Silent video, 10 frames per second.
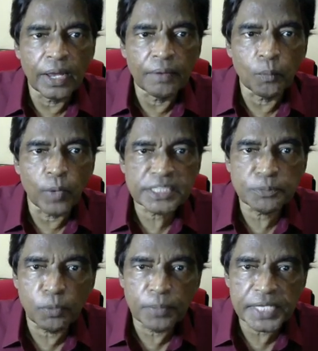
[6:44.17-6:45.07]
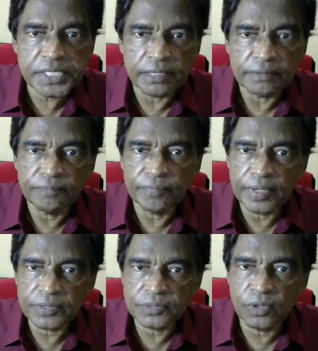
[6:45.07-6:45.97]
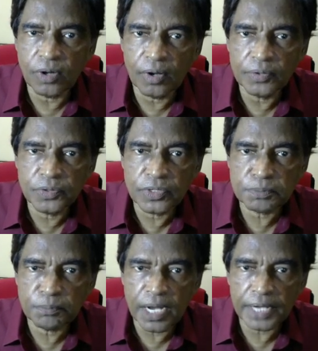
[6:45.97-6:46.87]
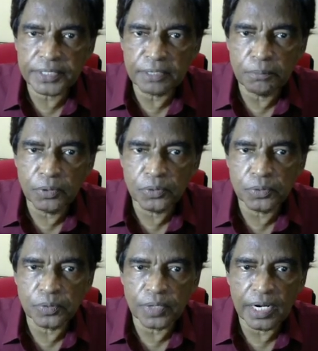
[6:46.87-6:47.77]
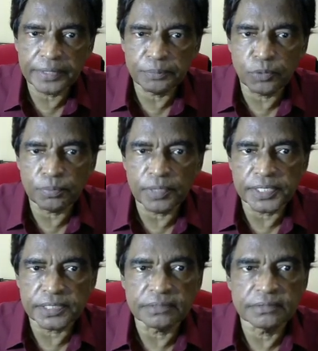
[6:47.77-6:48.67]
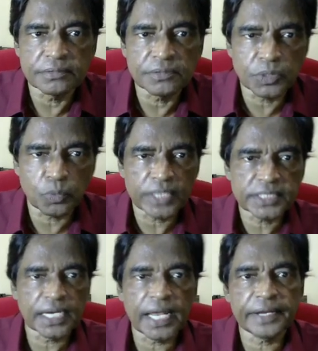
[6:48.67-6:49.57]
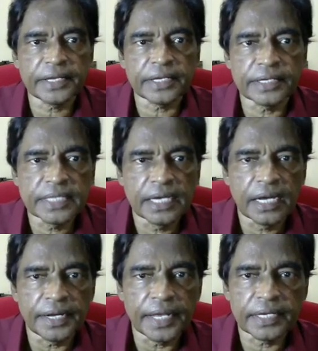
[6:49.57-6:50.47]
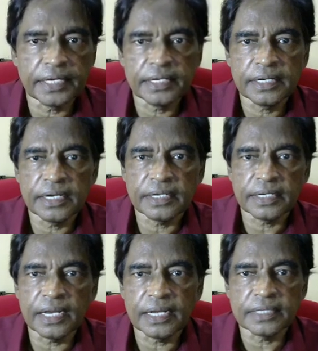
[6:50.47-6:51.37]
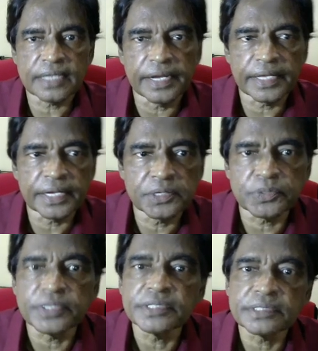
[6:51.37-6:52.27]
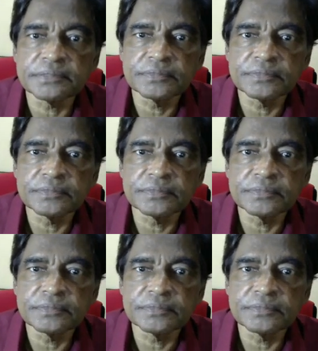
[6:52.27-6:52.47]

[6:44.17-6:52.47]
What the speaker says: What's the population? So all those marked in blue are the population. So what's glaring is dengue, Taylor's undergraduate students.